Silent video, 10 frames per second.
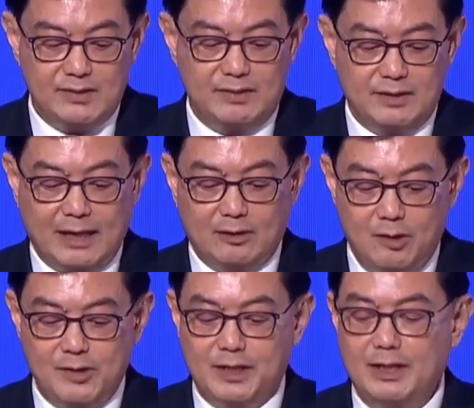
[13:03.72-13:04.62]

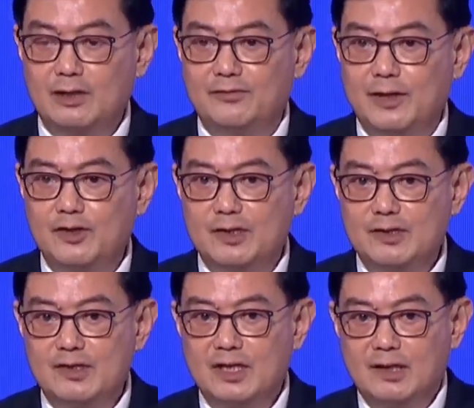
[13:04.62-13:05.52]
technological
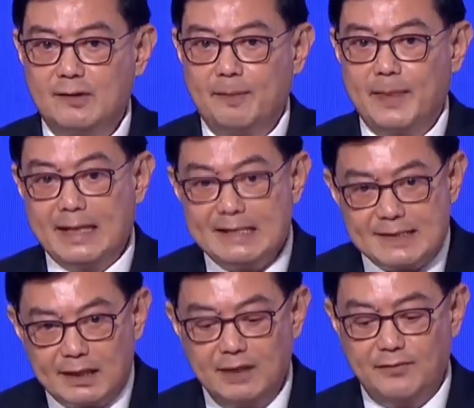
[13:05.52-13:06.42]
innovations and
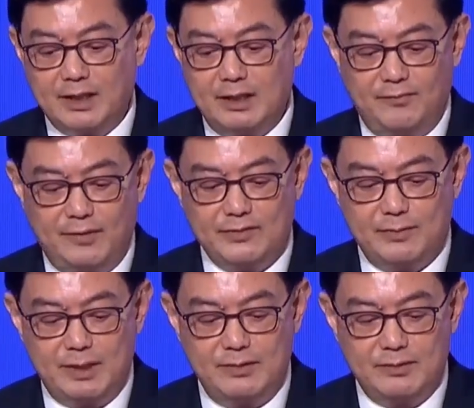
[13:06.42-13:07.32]
significant
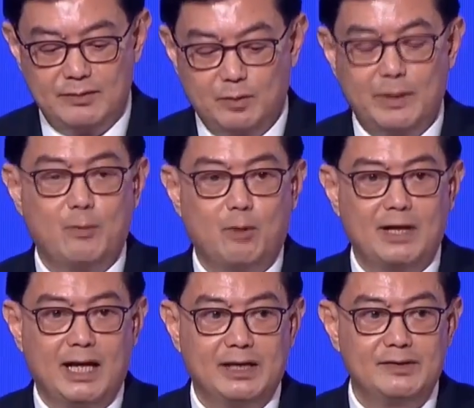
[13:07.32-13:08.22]
investments to be
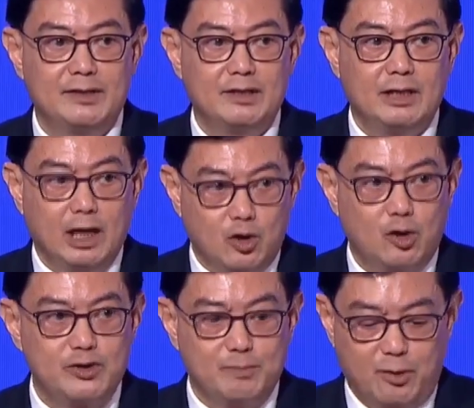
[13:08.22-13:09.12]
mobilized
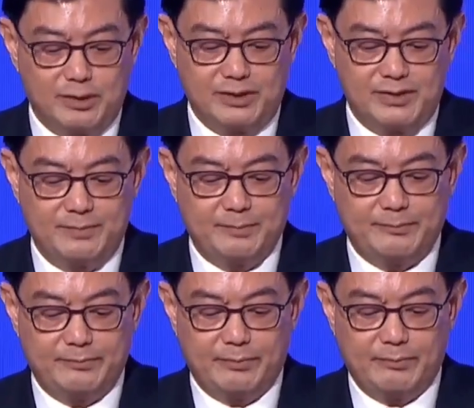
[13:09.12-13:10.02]
across borders.
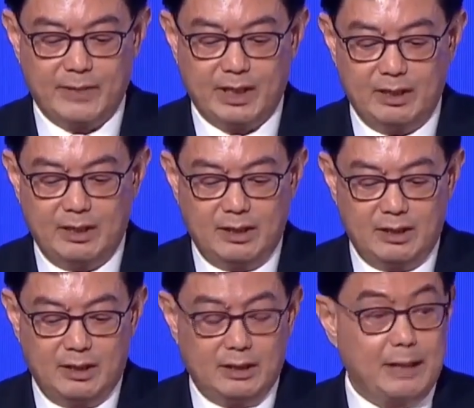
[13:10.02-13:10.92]

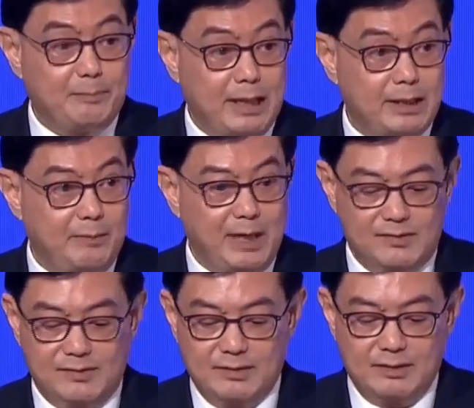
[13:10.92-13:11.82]
Like
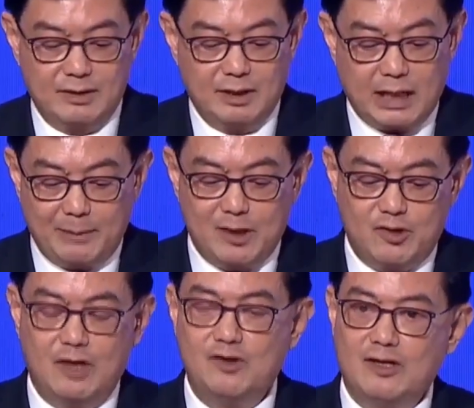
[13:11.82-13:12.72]
pandemics, climate
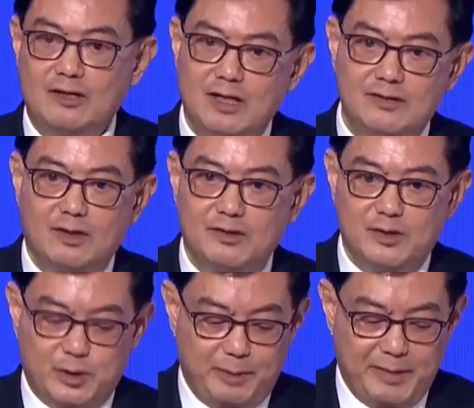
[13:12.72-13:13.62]
change does not
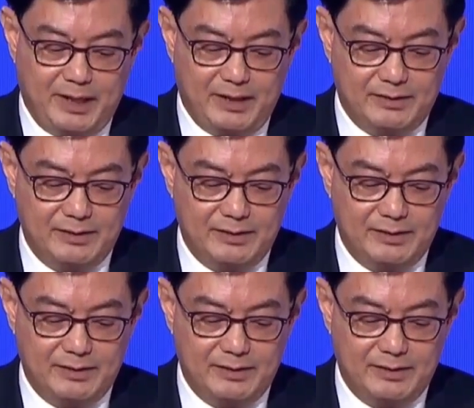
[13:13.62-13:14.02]
discriminate.